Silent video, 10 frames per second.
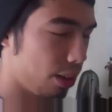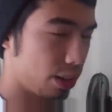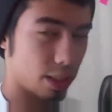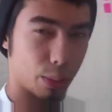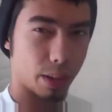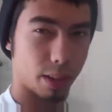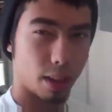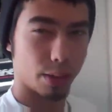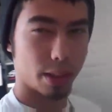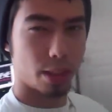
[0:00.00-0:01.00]
you saw me in the
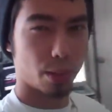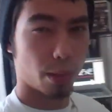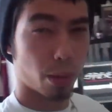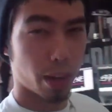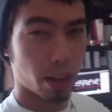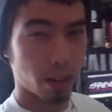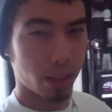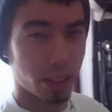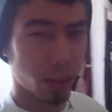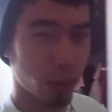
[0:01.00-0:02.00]
conversation with Greg earlier.